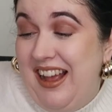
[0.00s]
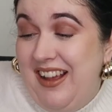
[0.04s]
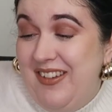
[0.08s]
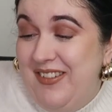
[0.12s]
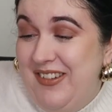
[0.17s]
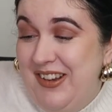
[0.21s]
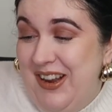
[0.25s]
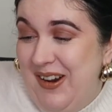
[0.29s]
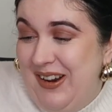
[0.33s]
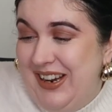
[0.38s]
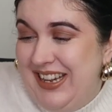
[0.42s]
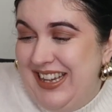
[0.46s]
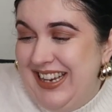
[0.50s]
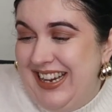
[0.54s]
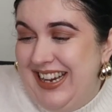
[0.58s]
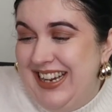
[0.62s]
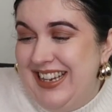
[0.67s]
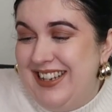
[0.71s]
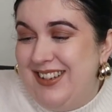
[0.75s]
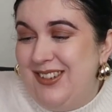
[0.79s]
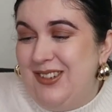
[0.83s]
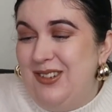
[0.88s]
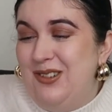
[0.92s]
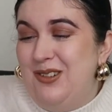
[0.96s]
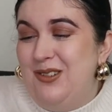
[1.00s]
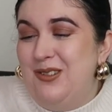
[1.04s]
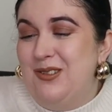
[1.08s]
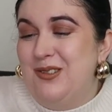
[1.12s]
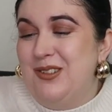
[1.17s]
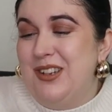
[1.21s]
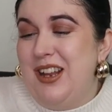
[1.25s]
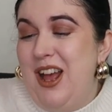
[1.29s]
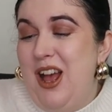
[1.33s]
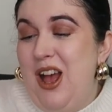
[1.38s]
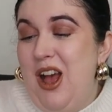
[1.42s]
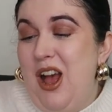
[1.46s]
I have no idea. It's
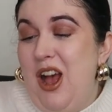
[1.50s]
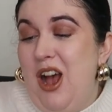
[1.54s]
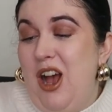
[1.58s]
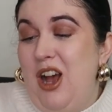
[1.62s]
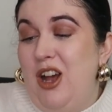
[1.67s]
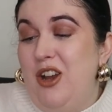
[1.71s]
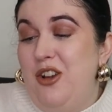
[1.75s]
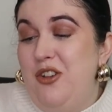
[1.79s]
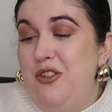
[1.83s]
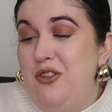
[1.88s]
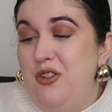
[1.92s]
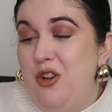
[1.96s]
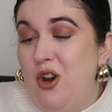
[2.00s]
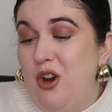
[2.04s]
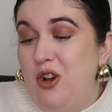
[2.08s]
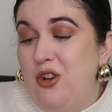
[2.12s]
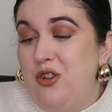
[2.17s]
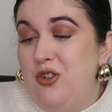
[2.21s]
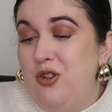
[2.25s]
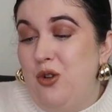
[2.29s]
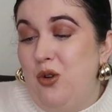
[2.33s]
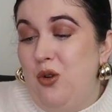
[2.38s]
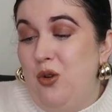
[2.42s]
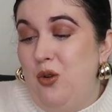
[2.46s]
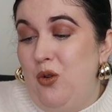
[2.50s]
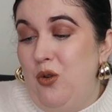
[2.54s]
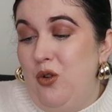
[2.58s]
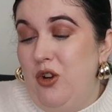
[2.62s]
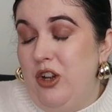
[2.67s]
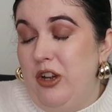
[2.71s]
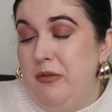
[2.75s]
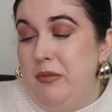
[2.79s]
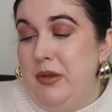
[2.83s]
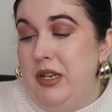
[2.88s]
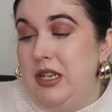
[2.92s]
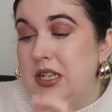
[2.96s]
called a knot
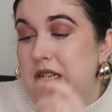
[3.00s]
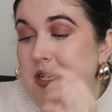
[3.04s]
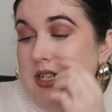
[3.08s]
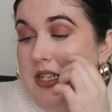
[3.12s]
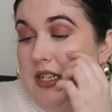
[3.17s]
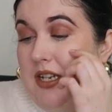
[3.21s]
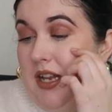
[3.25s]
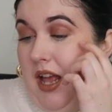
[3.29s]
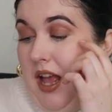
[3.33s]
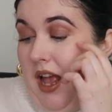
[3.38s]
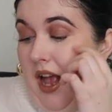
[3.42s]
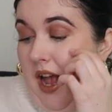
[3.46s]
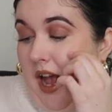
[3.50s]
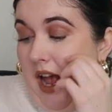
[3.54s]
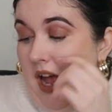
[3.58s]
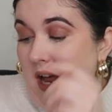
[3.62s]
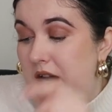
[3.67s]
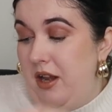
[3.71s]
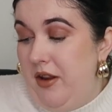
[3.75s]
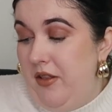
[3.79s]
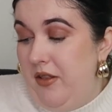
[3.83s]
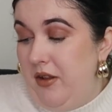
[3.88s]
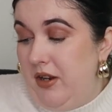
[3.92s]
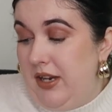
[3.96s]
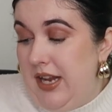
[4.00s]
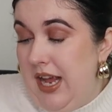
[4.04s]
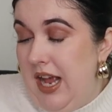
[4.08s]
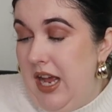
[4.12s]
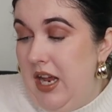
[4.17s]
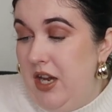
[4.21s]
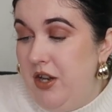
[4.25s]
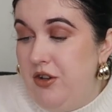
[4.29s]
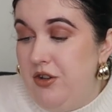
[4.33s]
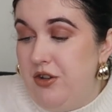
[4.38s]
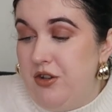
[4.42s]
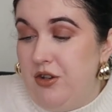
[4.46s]
ornament, and the
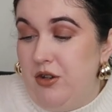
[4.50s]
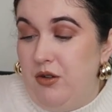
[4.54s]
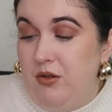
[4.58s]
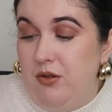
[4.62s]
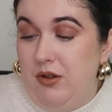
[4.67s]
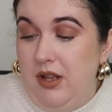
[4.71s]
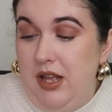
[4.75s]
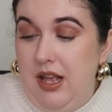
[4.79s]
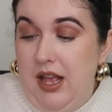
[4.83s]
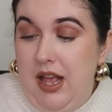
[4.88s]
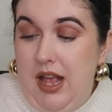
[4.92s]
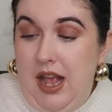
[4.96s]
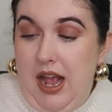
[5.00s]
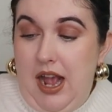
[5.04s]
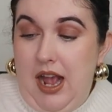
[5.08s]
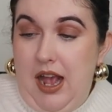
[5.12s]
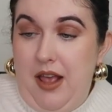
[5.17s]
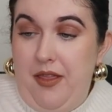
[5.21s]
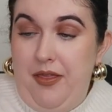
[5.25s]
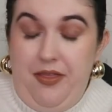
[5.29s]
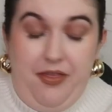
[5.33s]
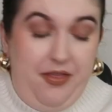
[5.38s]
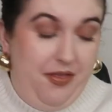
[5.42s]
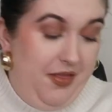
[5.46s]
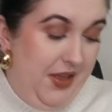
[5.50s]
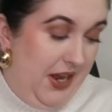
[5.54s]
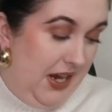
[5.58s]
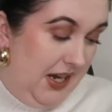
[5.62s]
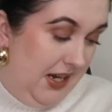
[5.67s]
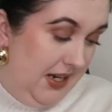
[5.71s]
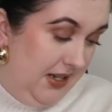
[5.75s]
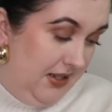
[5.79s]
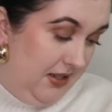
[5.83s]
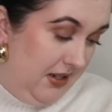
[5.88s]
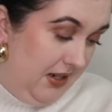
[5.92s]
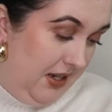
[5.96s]
candle and
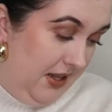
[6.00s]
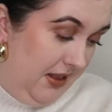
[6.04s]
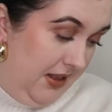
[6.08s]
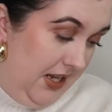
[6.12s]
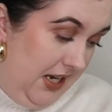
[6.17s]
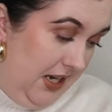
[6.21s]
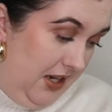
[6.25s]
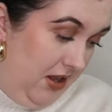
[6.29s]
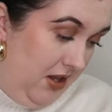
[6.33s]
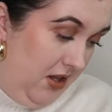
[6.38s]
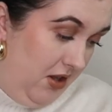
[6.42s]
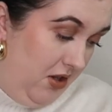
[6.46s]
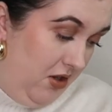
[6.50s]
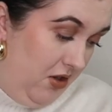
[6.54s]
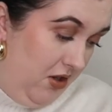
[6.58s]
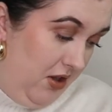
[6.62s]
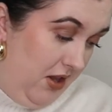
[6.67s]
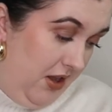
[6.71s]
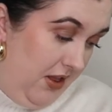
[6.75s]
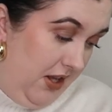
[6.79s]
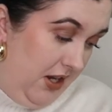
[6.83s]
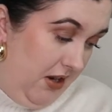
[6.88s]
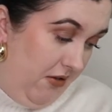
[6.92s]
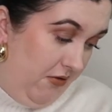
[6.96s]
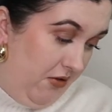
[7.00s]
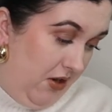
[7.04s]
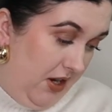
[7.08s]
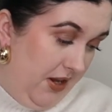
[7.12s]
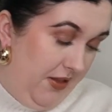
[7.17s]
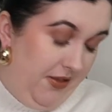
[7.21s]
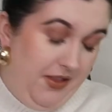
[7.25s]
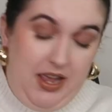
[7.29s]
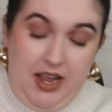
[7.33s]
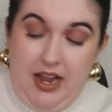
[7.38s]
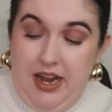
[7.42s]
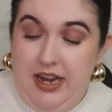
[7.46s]
this, I think another thing I've got
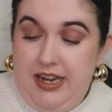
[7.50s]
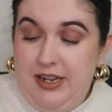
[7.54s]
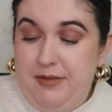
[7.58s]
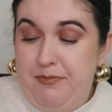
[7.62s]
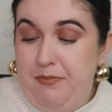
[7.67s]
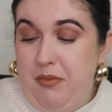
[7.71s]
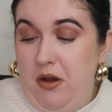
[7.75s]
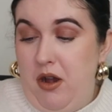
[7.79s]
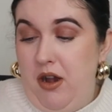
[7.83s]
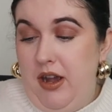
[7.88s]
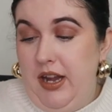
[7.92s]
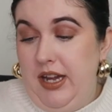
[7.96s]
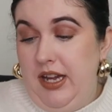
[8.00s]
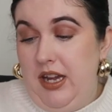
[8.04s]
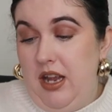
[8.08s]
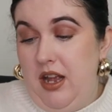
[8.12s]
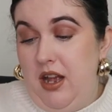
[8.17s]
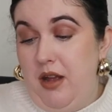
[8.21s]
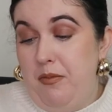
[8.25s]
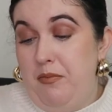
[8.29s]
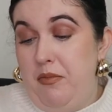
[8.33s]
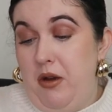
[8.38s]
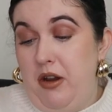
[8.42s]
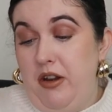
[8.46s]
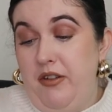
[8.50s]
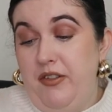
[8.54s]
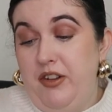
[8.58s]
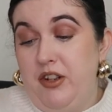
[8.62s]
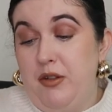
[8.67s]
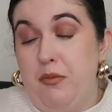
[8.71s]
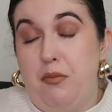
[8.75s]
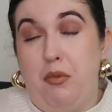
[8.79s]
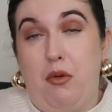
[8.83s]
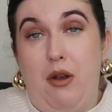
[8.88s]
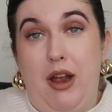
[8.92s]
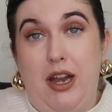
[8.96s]
in there is by I don't know if it's
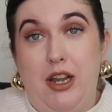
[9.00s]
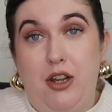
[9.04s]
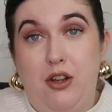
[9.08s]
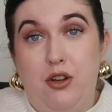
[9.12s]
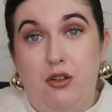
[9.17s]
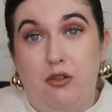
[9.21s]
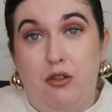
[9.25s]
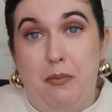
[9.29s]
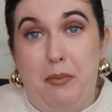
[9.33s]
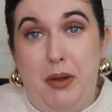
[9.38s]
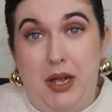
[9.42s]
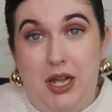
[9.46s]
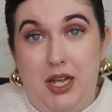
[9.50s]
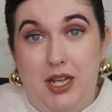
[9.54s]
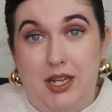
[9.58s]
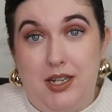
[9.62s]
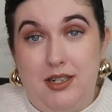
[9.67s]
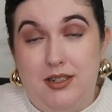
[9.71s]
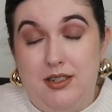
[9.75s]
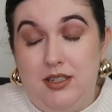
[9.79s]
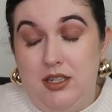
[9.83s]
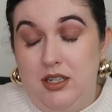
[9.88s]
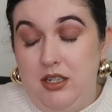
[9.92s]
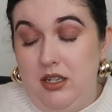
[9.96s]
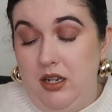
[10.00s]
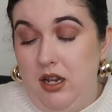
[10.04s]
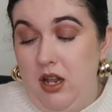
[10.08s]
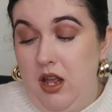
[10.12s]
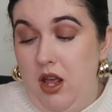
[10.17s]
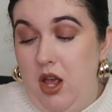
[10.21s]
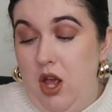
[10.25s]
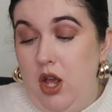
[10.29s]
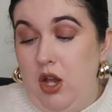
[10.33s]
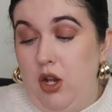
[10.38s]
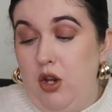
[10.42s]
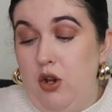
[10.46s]
a brand or a person,
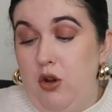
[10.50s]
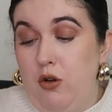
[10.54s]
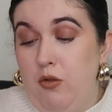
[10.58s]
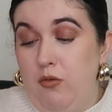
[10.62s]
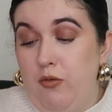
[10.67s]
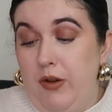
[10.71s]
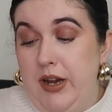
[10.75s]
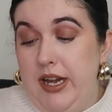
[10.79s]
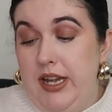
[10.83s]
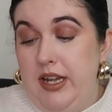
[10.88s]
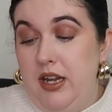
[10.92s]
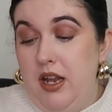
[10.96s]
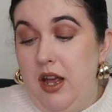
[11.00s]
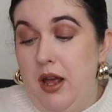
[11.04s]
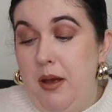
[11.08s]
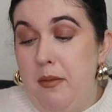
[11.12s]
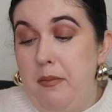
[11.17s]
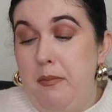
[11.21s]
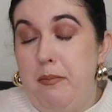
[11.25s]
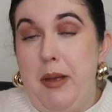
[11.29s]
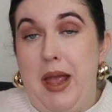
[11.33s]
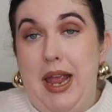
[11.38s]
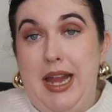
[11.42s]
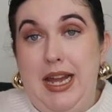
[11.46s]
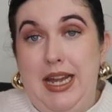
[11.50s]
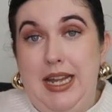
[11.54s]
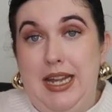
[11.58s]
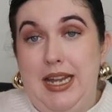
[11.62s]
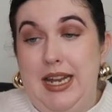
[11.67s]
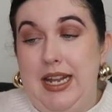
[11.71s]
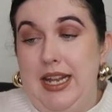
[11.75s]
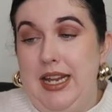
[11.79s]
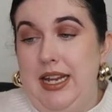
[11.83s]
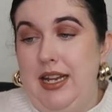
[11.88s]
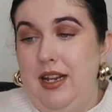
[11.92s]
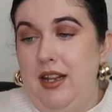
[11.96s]
Karina
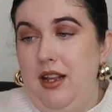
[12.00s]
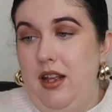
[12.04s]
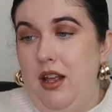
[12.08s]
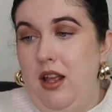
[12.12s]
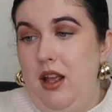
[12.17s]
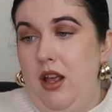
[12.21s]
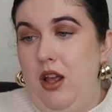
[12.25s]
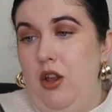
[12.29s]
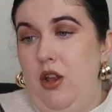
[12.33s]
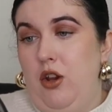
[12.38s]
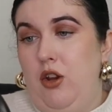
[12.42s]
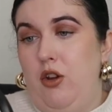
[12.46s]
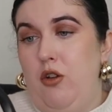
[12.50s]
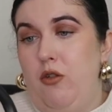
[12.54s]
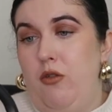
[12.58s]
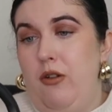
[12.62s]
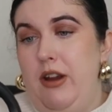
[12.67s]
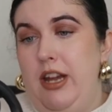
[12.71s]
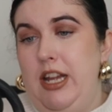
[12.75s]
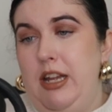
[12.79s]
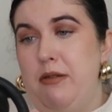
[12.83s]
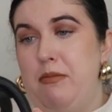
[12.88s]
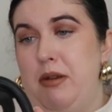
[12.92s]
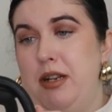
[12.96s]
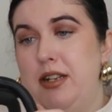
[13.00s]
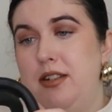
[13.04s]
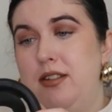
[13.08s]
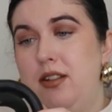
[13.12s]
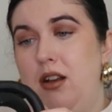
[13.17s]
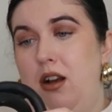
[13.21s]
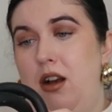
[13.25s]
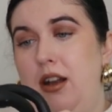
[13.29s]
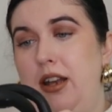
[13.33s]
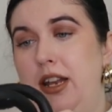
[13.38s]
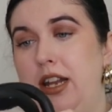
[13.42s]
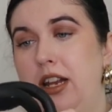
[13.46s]
Bailey. Karina, my
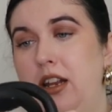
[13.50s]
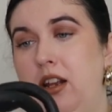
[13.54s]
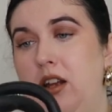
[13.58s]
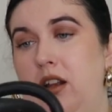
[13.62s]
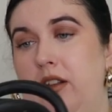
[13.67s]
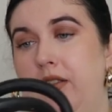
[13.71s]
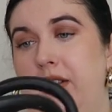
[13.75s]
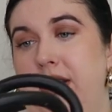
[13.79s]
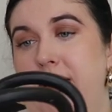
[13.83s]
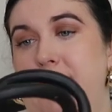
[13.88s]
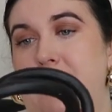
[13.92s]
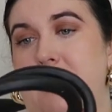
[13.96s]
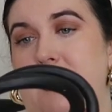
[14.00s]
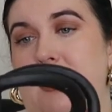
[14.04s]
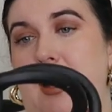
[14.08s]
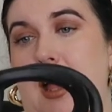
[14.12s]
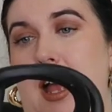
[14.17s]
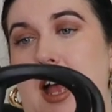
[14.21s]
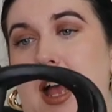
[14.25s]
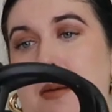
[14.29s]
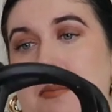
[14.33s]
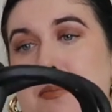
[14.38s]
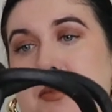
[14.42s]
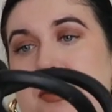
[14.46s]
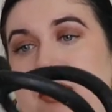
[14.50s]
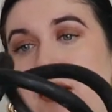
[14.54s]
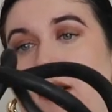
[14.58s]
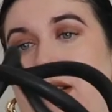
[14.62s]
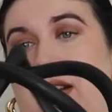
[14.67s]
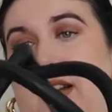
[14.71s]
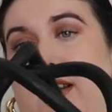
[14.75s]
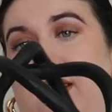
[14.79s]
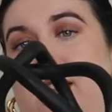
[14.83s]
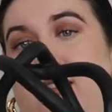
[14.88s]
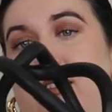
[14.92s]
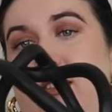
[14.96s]
darling, this is
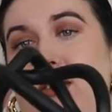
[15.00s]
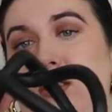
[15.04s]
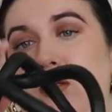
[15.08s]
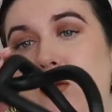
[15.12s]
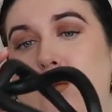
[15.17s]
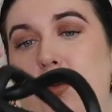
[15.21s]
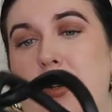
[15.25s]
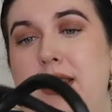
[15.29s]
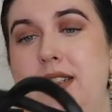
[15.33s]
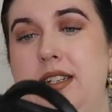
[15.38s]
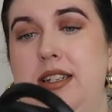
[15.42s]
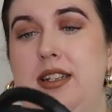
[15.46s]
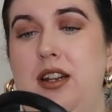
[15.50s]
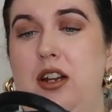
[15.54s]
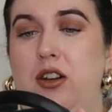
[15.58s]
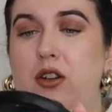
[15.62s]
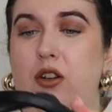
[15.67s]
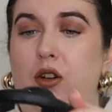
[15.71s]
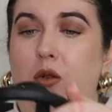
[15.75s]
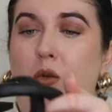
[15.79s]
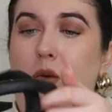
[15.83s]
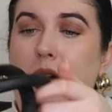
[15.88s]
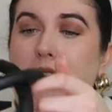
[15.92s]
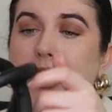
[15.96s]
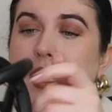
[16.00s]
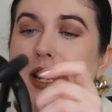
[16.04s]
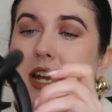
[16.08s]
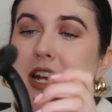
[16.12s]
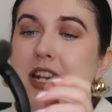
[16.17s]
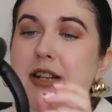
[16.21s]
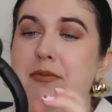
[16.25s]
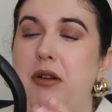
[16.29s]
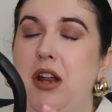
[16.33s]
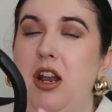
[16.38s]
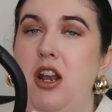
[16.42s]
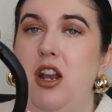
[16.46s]
absolutely exquisite. I don't know what it
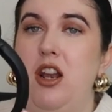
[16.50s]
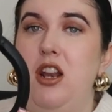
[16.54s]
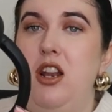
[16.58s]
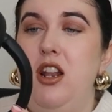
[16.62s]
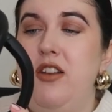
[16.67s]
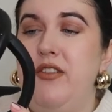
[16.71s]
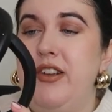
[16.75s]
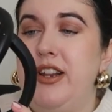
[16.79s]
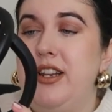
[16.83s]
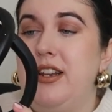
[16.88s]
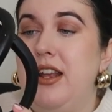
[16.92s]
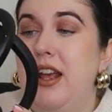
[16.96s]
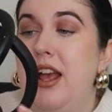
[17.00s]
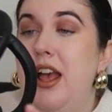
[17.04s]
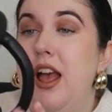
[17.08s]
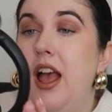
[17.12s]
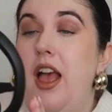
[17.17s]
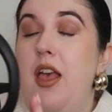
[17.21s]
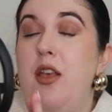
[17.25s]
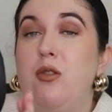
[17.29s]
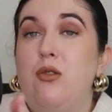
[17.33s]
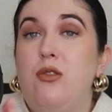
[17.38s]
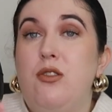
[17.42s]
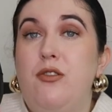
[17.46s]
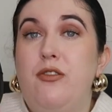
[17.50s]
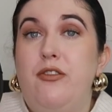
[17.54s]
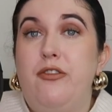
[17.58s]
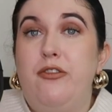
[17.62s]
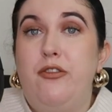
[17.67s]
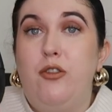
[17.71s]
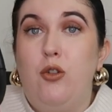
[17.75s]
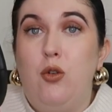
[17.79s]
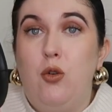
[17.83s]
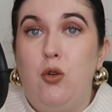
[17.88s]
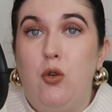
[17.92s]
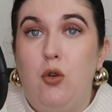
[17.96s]
is, but I love it. It was
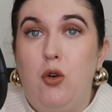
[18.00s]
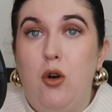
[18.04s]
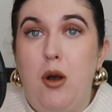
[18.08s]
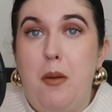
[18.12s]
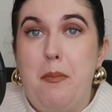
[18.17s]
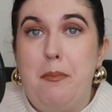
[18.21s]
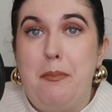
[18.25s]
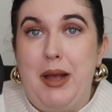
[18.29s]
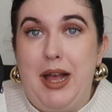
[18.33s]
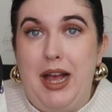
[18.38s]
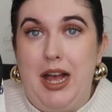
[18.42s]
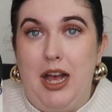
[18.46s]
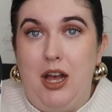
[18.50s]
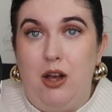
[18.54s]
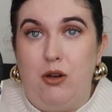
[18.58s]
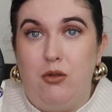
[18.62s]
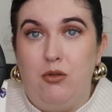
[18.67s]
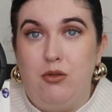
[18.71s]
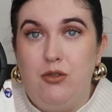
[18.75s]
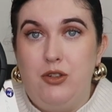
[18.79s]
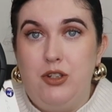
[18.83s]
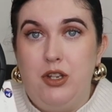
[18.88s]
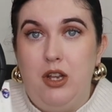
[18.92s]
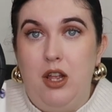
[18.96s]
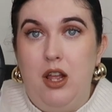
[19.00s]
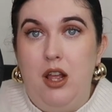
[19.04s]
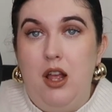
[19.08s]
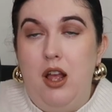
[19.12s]
£4.